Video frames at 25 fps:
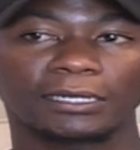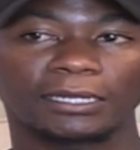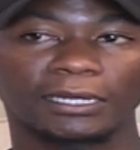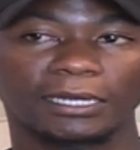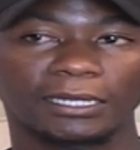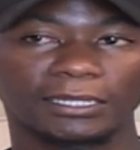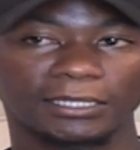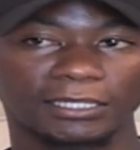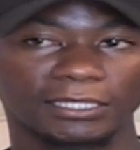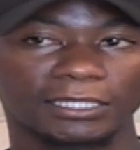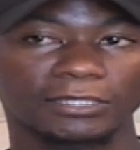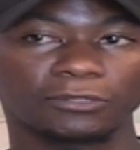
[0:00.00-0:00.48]

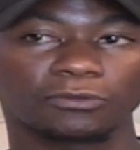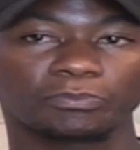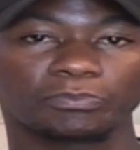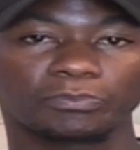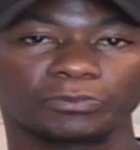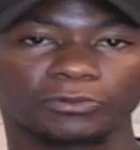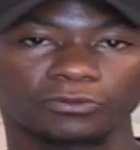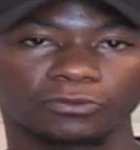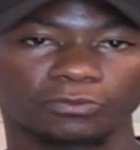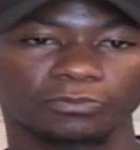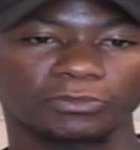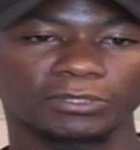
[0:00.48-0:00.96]
and they needed
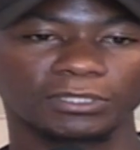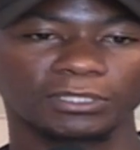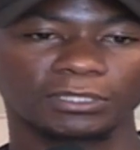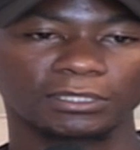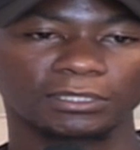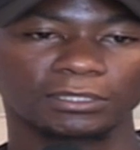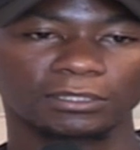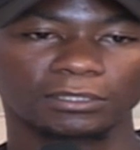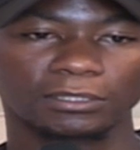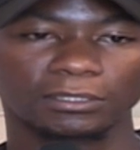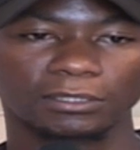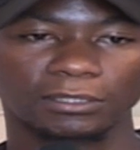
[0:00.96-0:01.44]
to
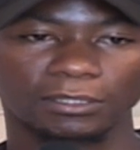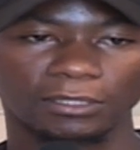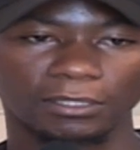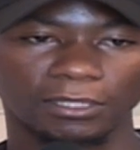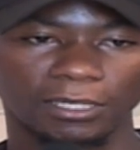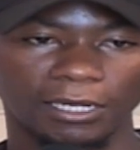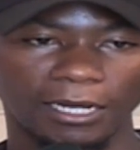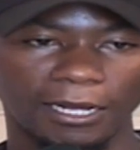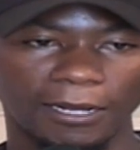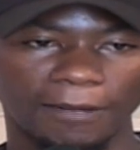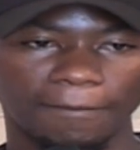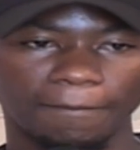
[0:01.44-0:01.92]
be
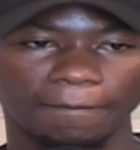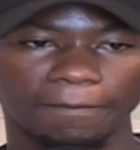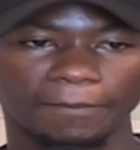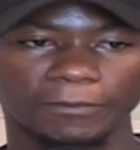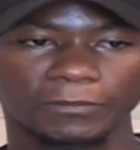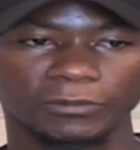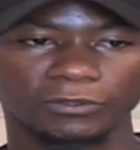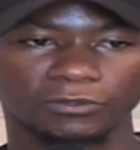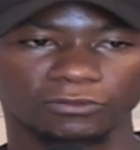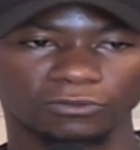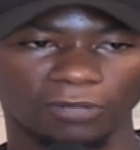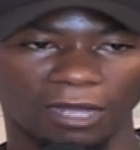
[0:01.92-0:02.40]

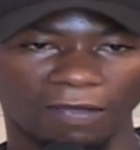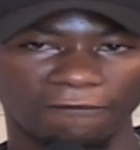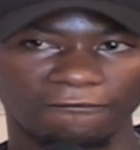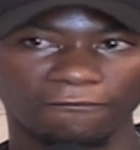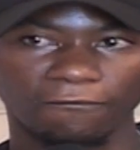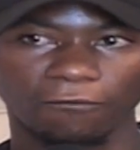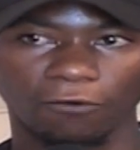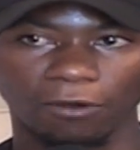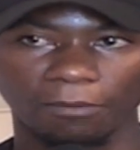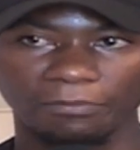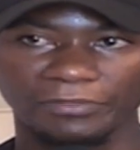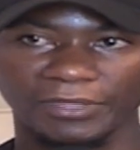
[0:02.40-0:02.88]
to have
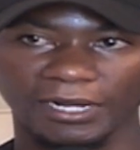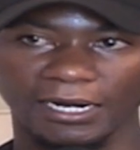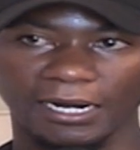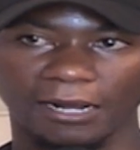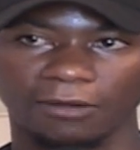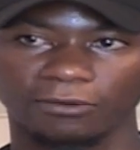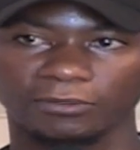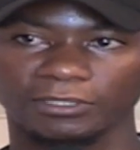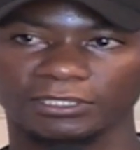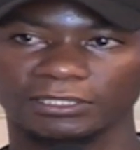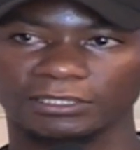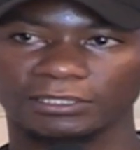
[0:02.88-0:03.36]
warmth
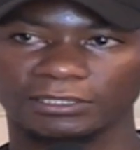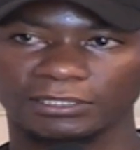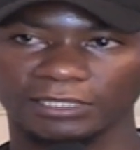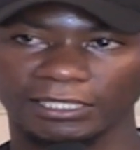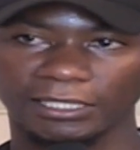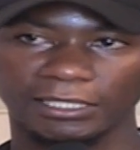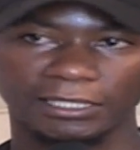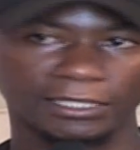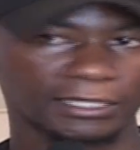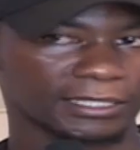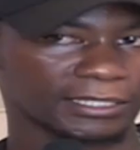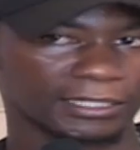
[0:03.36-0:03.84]
around it,
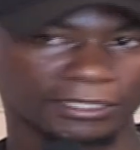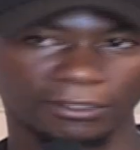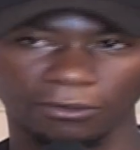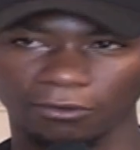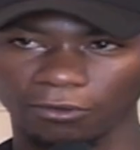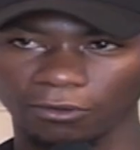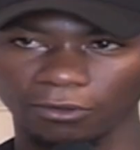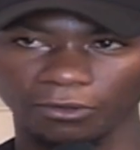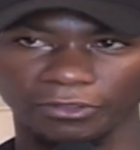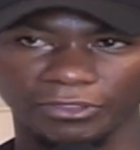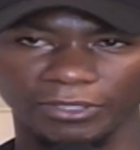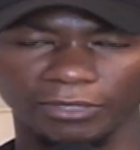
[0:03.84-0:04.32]
and the
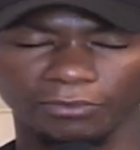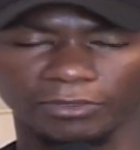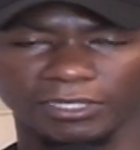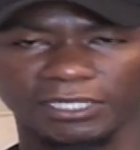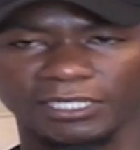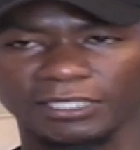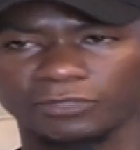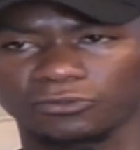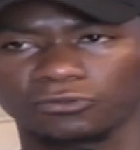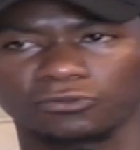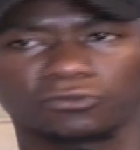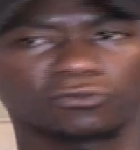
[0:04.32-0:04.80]
whole thing. We
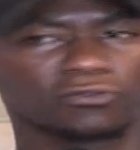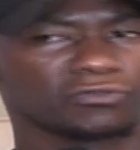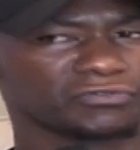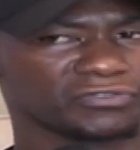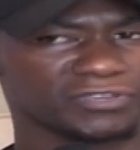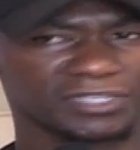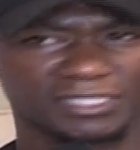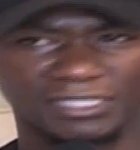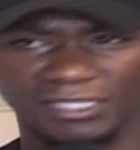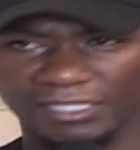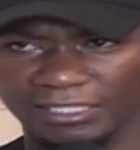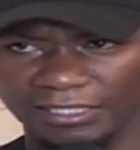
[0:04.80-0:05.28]
needed to do
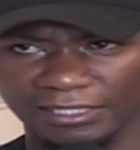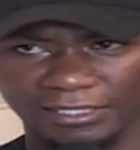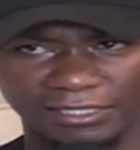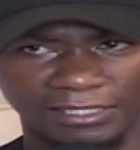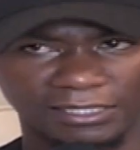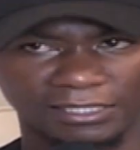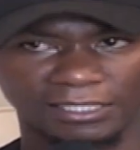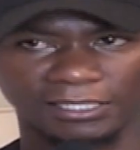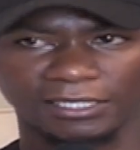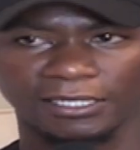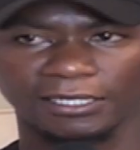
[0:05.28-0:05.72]
visits.